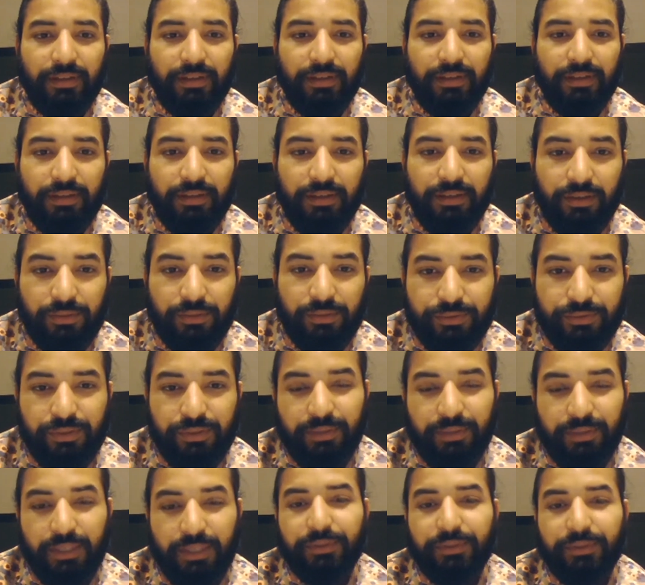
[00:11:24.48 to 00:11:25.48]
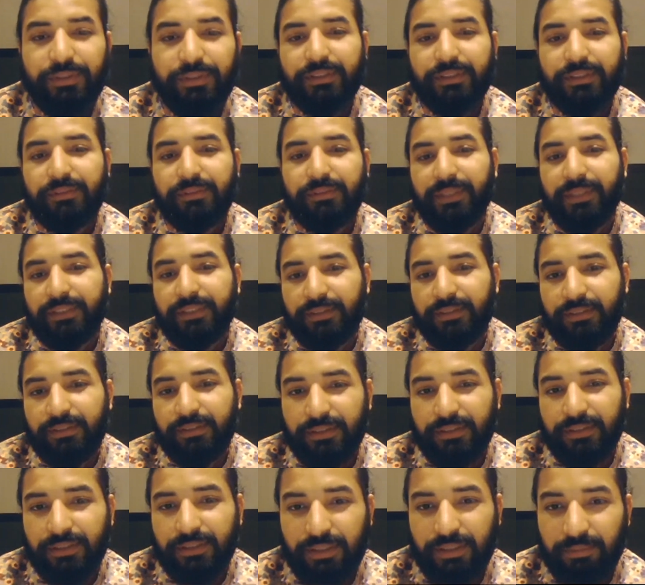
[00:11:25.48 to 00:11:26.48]
also evaluated
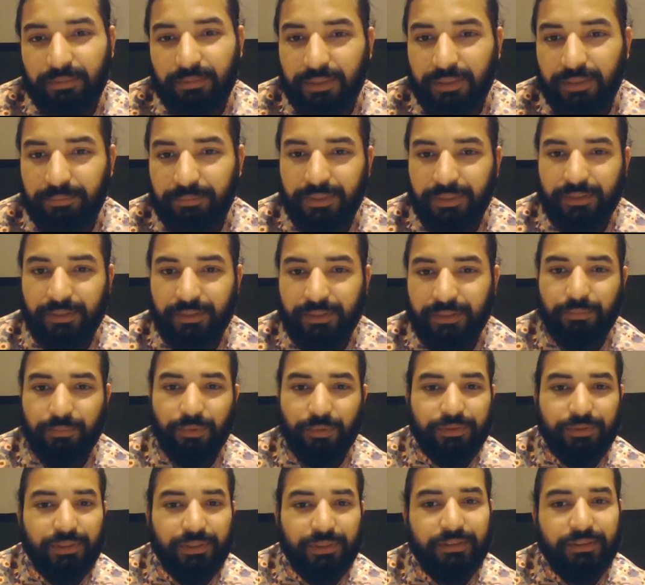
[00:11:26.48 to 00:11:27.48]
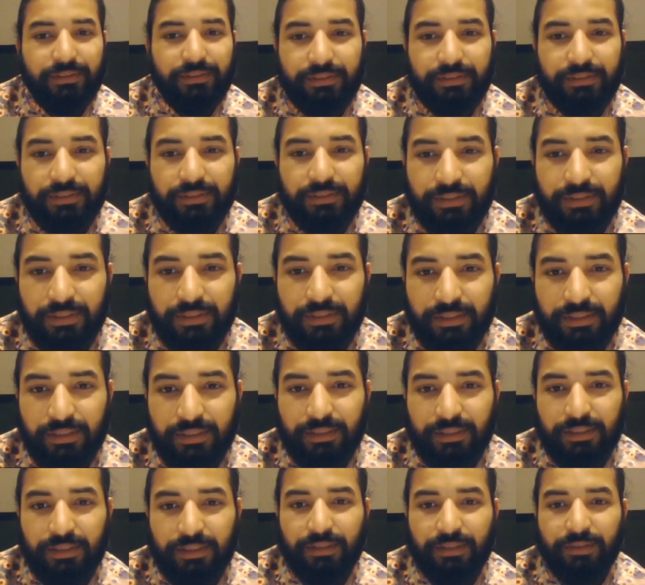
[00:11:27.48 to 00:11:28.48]
major development projects
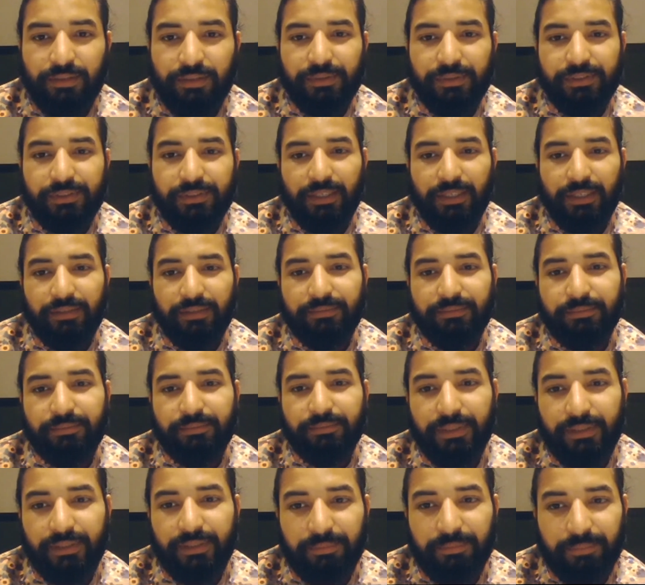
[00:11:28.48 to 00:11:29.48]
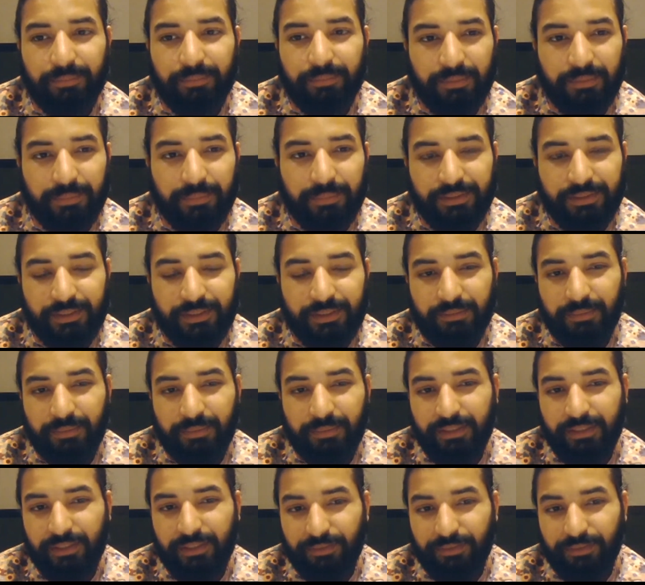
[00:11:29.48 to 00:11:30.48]
which have been implemented
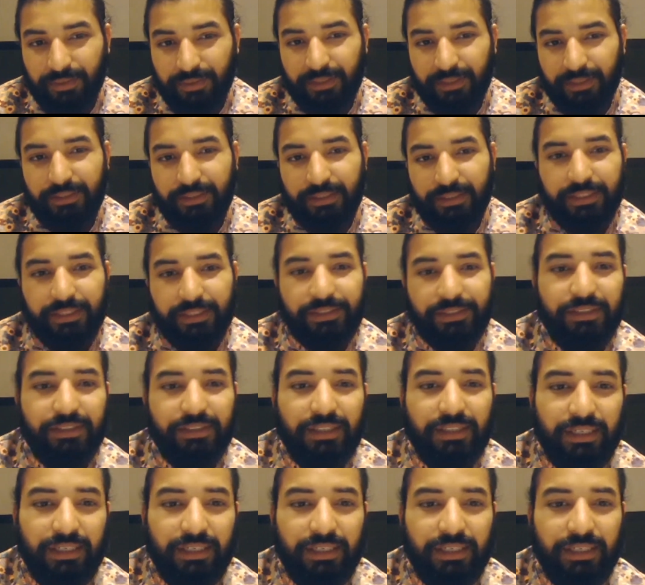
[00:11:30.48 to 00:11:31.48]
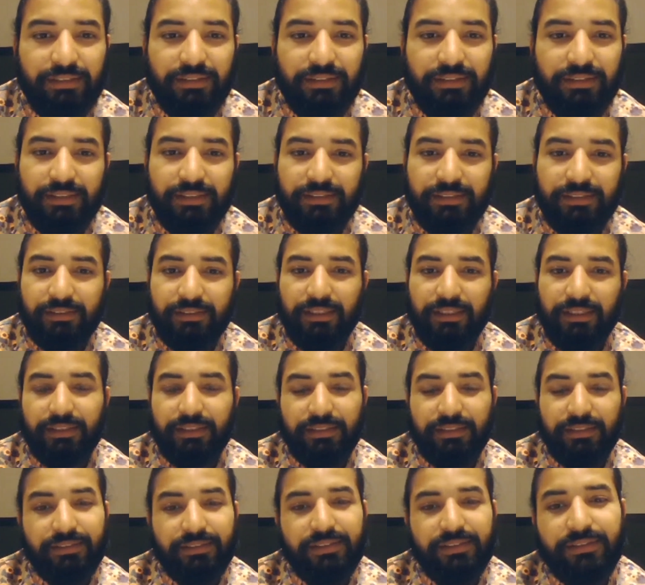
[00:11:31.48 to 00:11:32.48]
by different national and international
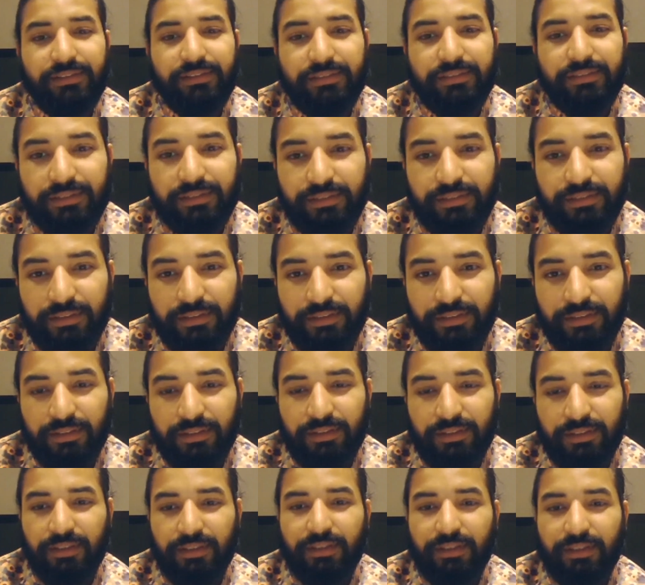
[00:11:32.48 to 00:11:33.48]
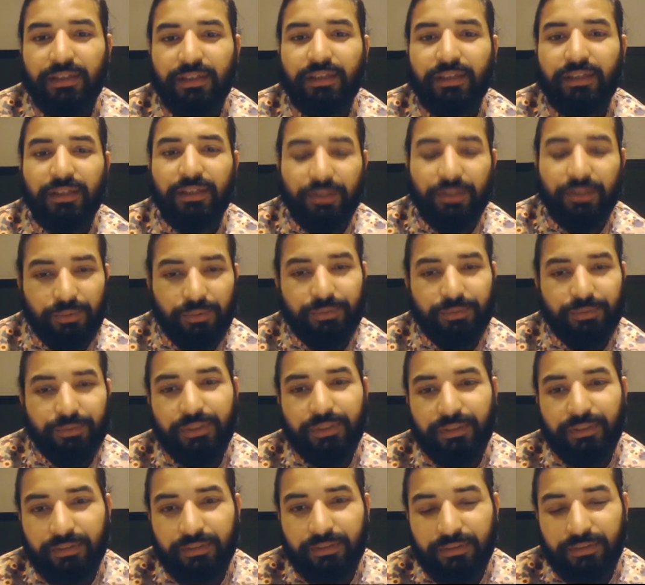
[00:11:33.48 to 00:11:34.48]
agencies,
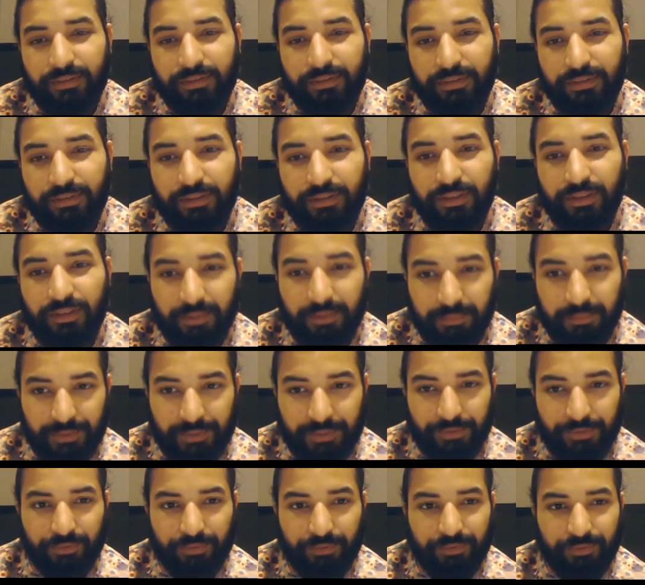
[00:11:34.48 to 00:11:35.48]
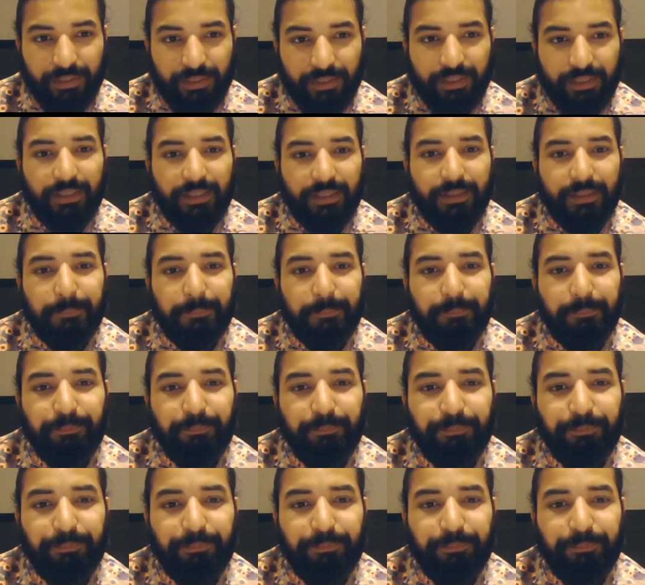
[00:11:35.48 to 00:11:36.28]
including Government of India.